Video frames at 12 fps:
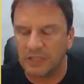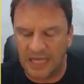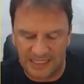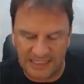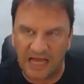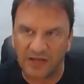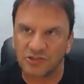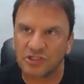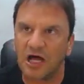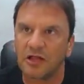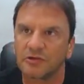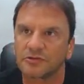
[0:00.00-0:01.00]

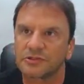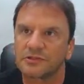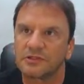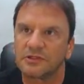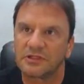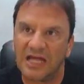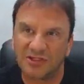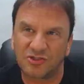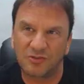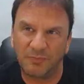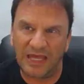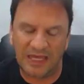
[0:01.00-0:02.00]
$8,000. Not
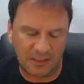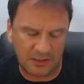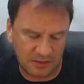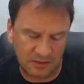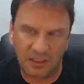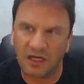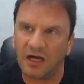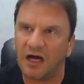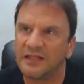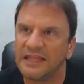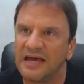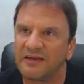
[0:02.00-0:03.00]
too bad
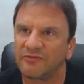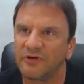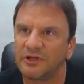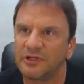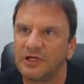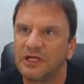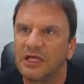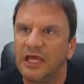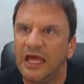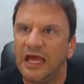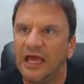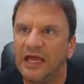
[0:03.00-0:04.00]
on that front.
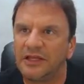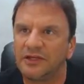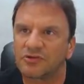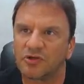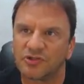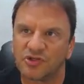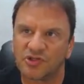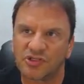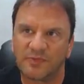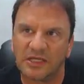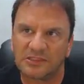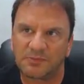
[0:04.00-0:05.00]
And there's also
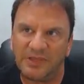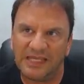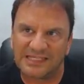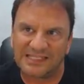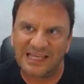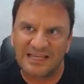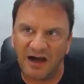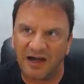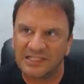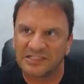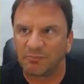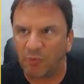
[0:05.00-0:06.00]
some like PSA
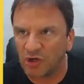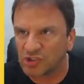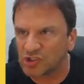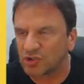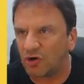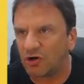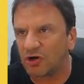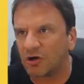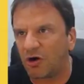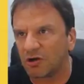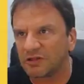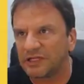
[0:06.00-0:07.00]
9s of Bart Starr,
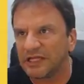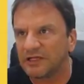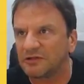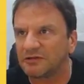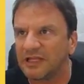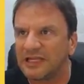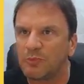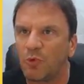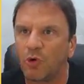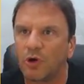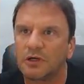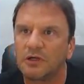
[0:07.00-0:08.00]
Harlan Hill, Lenny
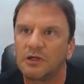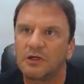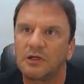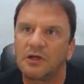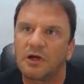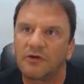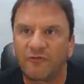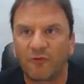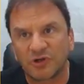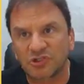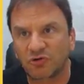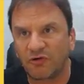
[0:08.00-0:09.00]
Moore,
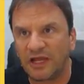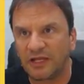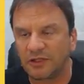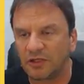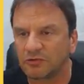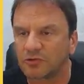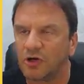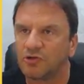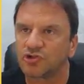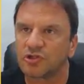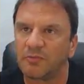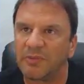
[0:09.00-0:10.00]
Forrest Gregg, the old
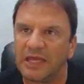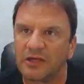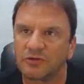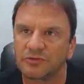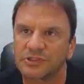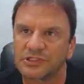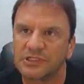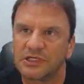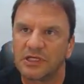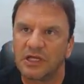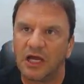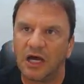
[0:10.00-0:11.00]
coach of the Bengals,
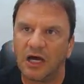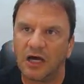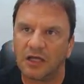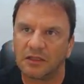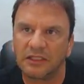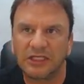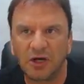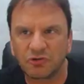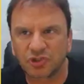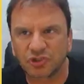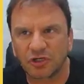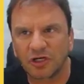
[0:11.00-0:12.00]
Leo
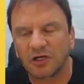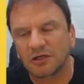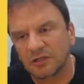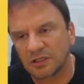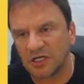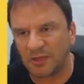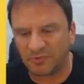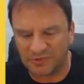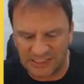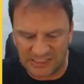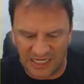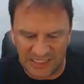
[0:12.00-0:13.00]
Sugar, a couple of
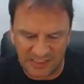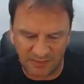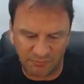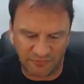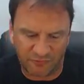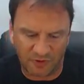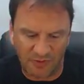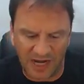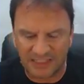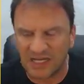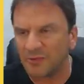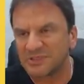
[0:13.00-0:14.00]
these guys even before
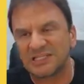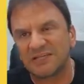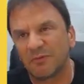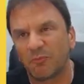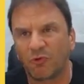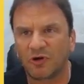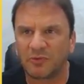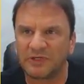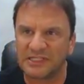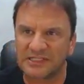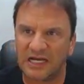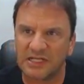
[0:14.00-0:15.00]
I wasn't even born when
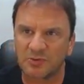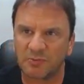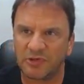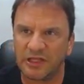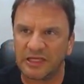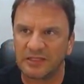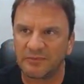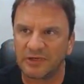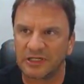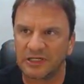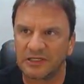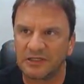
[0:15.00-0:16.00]
these guys were playing,
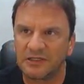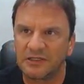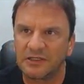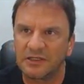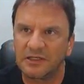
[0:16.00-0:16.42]
but